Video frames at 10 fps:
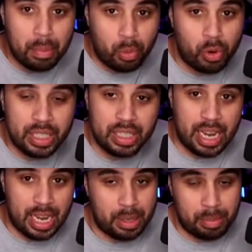and Morty,
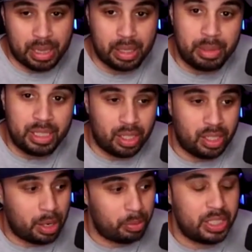the anime. Let me tell
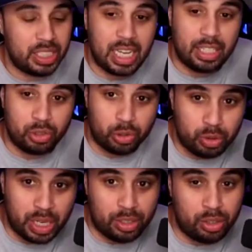y'all, we just had Joe
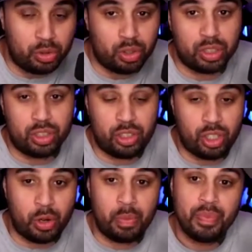Daniels on the
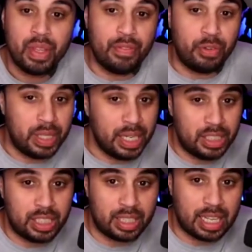show. If you
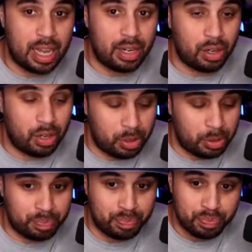didn't check that
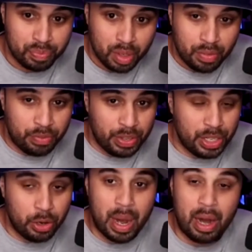
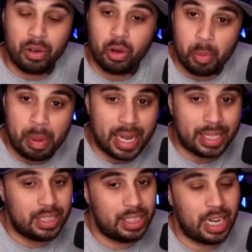video out, go
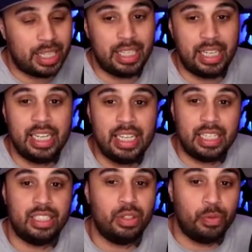back and check it. He
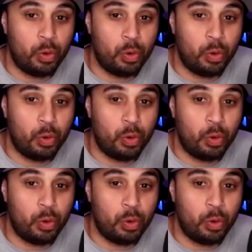is the